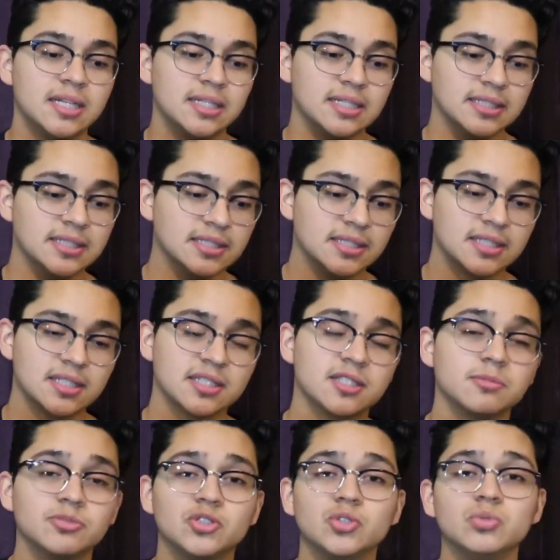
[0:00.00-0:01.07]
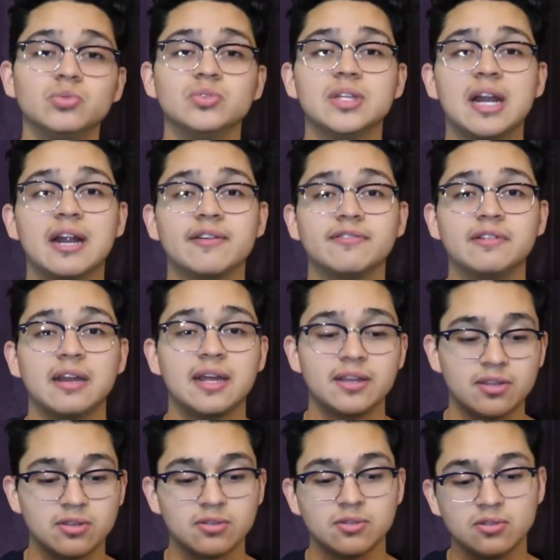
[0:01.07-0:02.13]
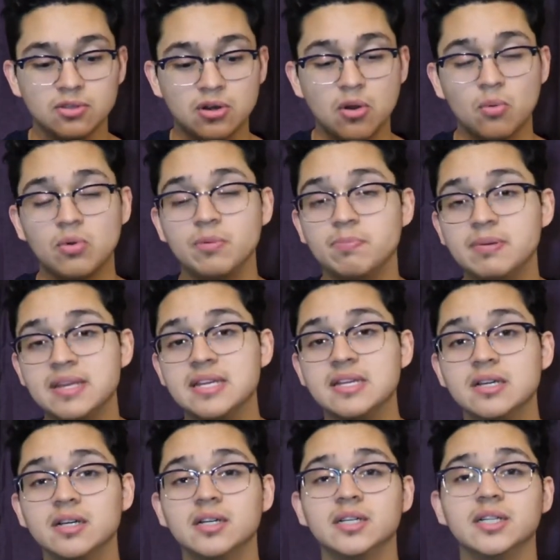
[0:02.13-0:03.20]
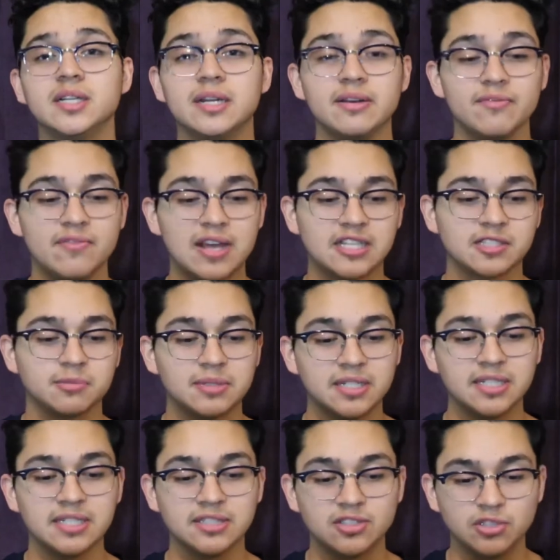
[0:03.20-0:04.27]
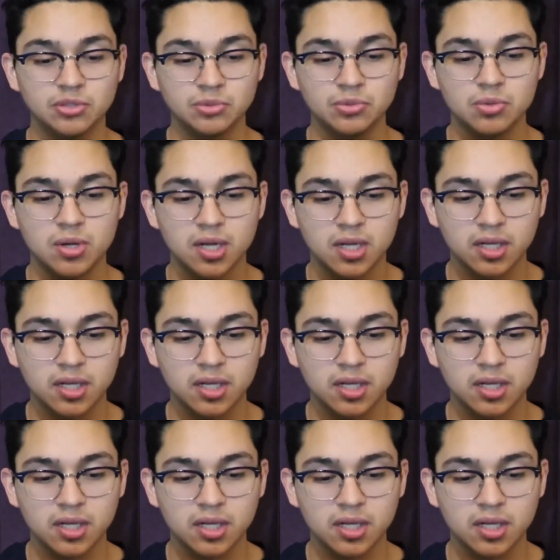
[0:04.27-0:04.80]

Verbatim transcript: is some shoes that I feel like you know would be good investment into.